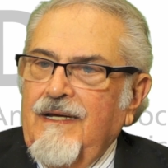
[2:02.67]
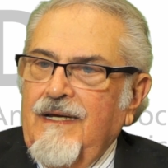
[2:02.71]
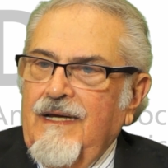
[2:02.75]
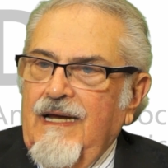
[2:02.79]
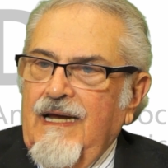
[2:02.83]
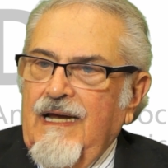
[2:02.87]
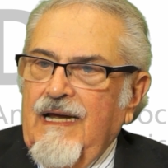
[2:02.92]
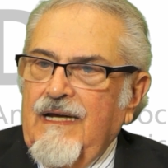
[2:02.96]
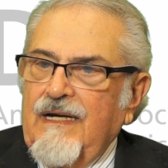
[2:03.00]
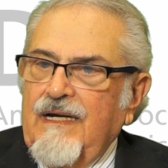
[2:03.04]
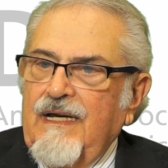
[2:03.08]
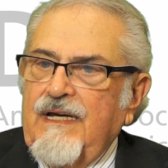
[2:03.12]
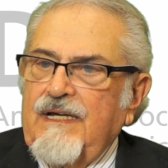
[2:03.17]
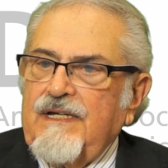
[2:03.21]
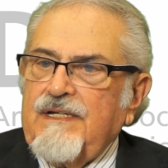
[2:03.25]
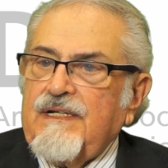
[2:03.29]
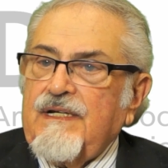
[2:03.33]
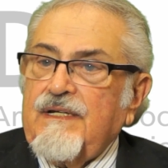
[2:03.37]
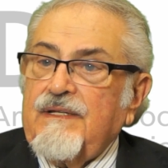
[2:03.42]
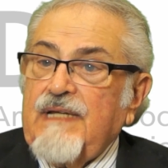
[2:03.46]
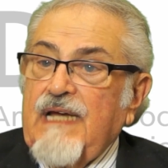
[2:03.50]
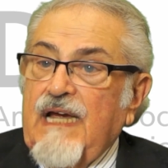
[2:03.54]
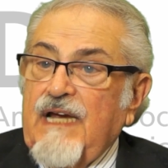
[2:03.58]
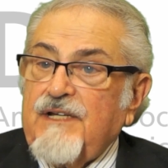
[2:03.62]
And he
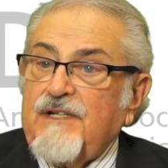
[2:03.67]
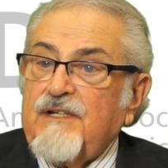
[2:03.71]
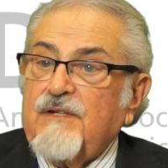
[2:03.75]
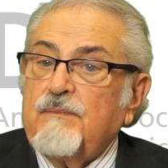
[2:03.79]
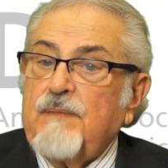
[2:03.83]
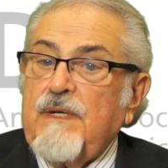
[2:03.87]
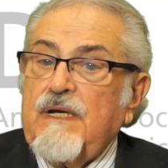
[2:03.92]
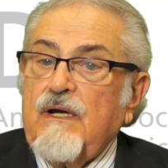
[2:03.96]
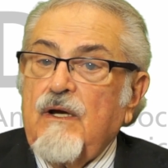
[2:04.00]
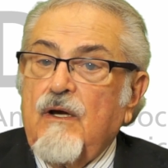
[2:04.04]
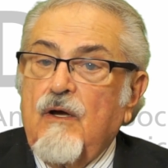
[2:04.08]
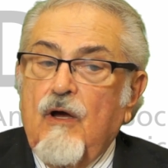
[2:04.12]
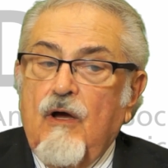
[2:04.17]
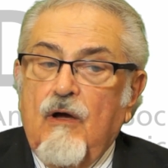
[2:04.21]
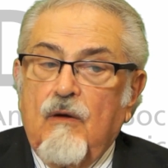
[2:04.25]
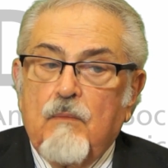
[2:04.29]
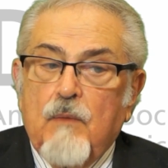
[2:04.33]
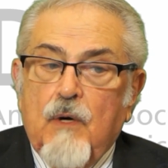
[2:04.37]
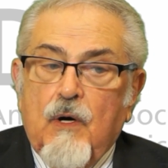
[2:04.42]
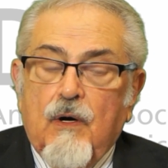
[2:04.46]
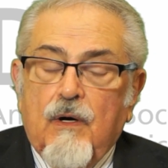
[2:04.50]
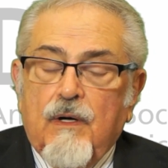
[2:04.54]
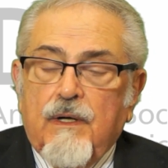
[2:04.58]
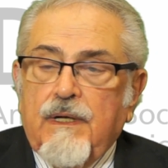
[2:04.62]
said that should be a
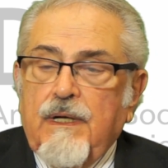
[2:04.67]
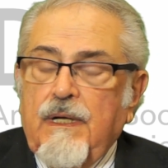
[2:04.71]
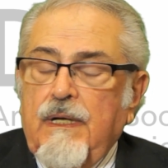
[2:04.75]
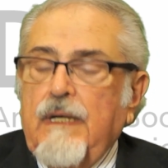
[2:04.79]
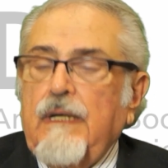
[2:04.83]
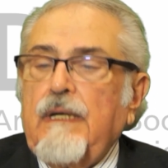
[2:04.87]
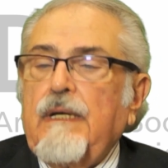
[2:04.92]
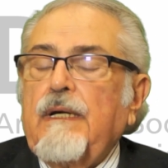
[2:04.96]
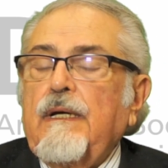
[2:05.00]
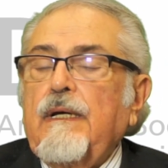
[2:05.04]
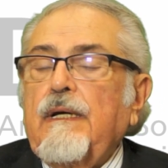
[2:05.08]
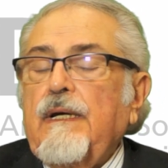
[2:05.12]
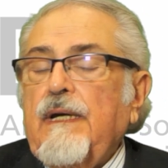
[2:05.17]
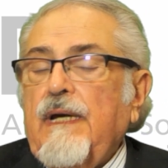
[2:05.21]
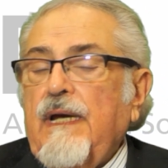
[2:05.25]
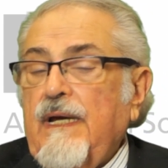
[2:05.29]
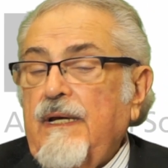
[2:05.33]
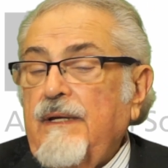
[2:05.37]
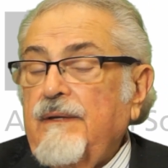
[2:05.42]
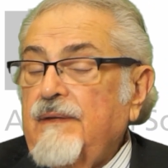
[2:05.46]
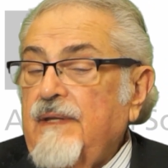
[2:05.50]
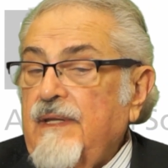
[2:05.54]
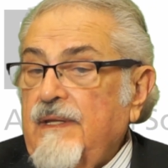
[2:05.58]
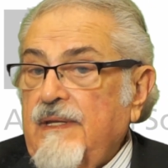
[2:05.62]
hallmark,
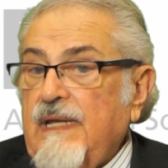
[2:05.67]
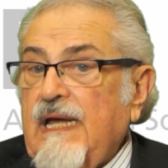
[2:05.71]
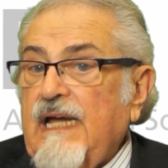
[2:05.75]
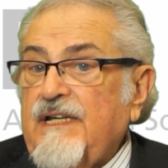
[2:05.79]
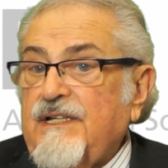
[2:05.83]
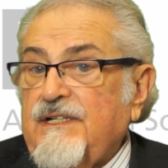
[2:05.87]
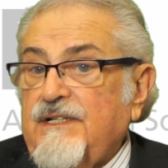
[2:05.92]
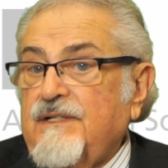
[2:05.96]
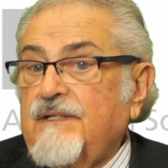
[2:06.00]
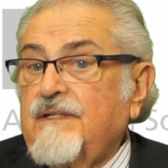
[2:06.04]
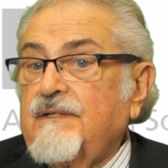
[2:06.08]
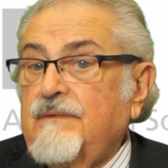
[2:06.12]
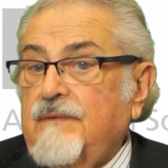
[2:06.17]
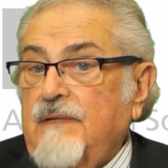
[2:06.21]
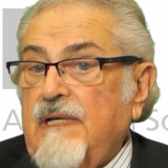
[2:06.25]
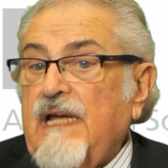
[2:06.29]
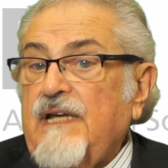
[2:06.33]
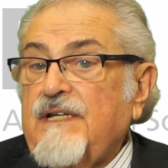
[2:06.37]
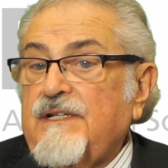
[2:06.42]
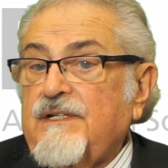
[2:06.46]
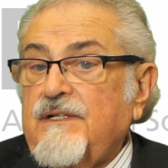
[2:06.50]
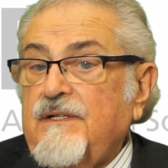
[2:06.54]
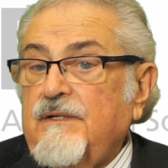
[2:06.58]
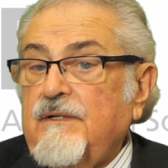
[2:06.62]
and that's
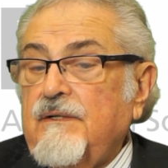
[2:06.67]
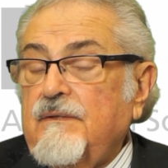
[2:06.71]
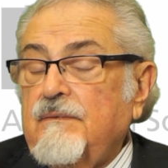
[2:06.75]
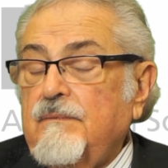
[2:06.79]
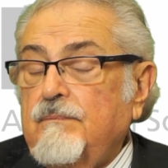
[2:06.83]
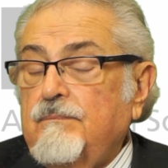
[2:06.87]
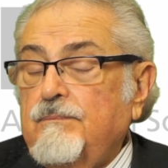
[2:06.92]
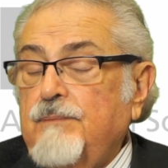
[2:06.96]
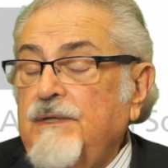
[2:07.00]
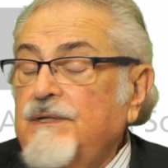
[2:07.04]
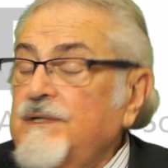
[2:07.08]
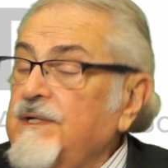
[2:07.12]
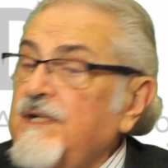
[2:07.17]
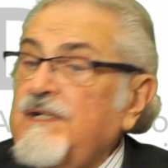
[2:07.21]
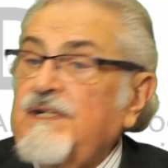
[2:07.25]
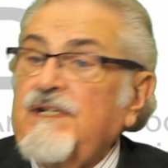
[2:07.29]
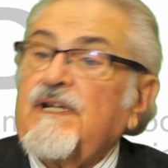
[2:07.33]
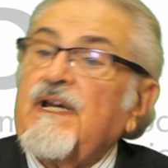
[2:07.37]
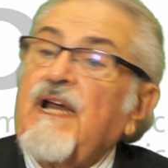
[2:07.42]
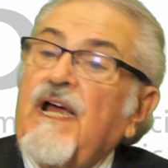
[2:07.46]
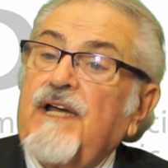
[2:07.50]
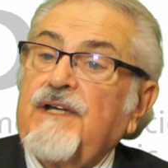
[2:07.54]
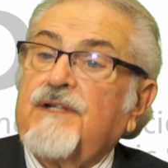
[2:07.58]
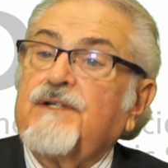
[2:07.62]
the
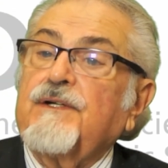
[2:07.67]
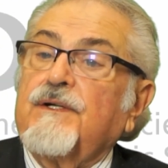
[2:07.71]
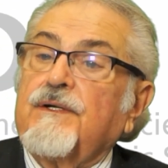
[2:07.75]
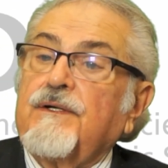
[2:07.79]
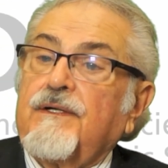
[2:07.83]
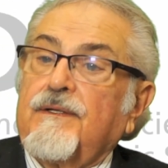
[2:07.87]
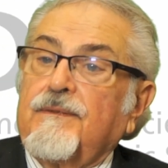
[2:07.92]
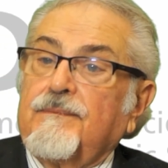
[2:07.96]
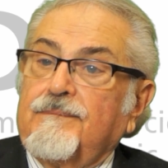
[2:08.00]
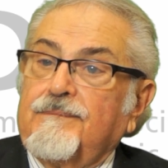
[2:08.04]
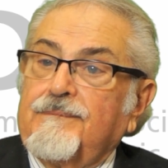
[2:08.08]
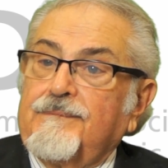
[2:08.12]
position I took.